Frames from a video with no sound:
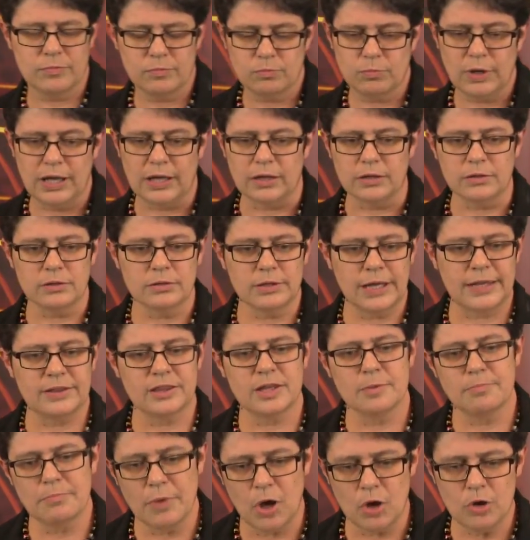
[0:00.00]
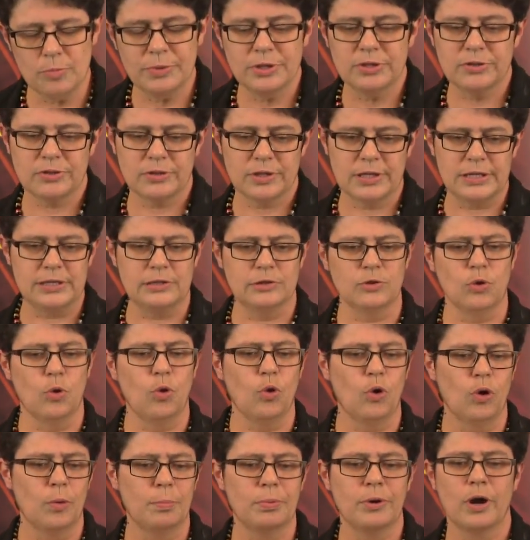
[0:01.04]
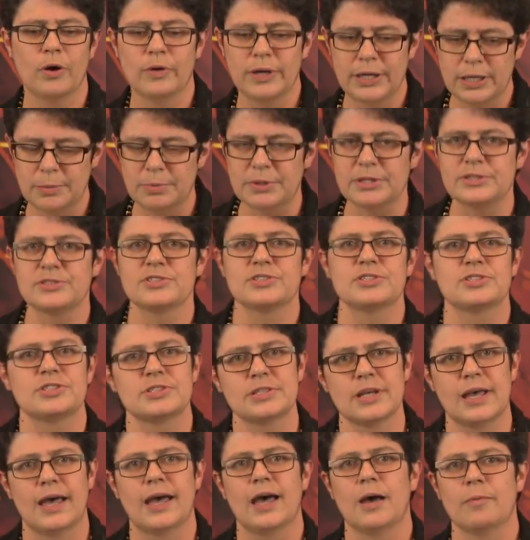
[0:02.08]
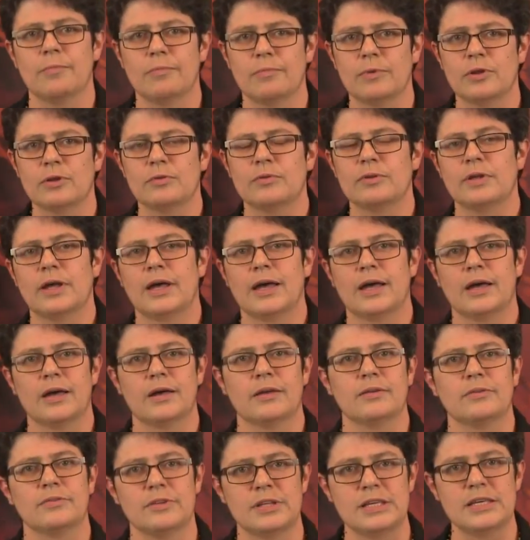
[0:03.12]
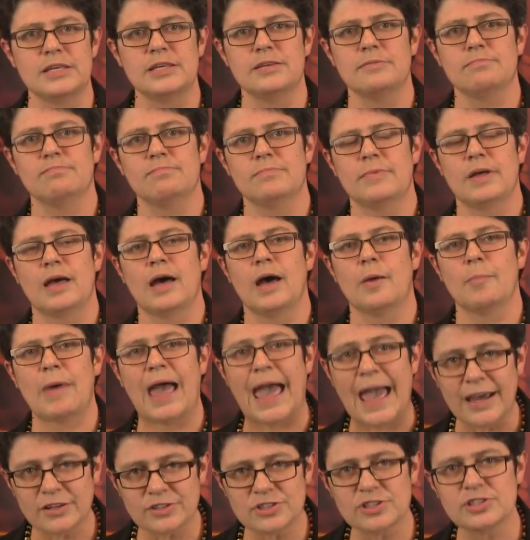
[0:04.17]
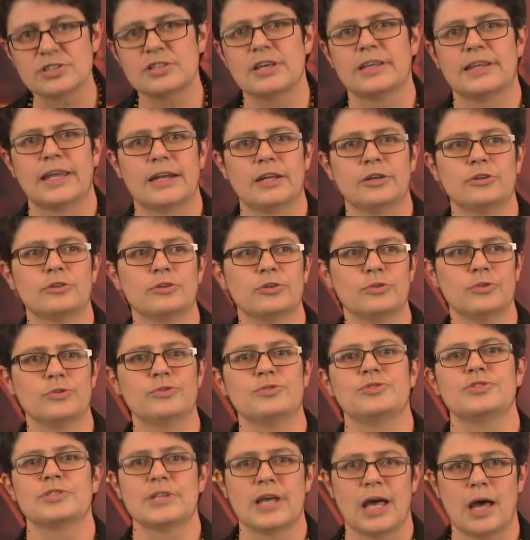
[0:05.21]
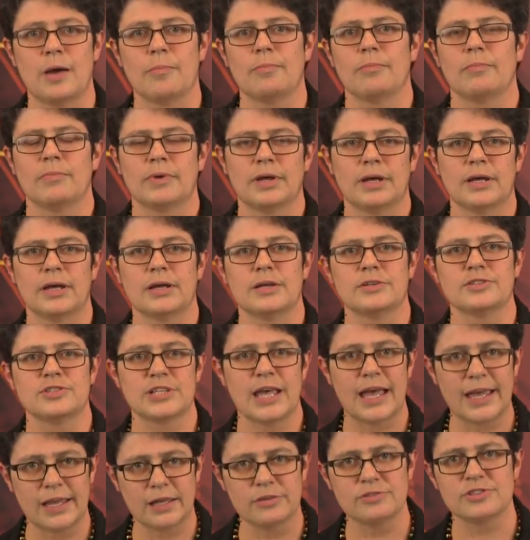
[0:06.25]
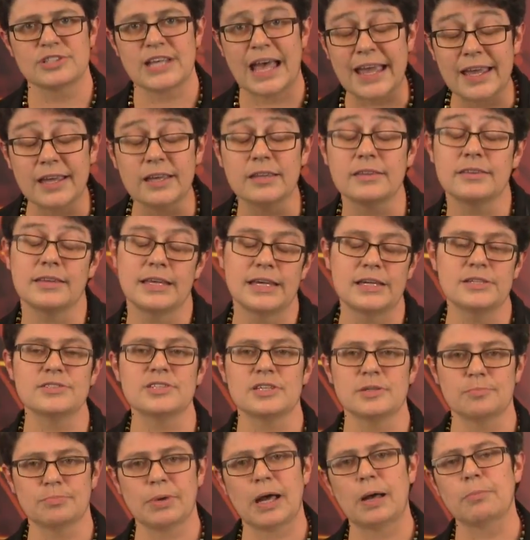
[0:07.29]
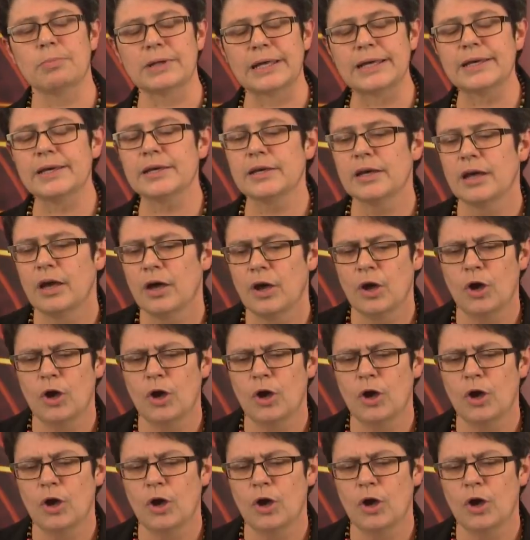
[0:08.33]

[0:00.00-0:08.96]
well, at the moment the law prohibits um, uh, the um, acts, and that includes um, uh, saying things in public,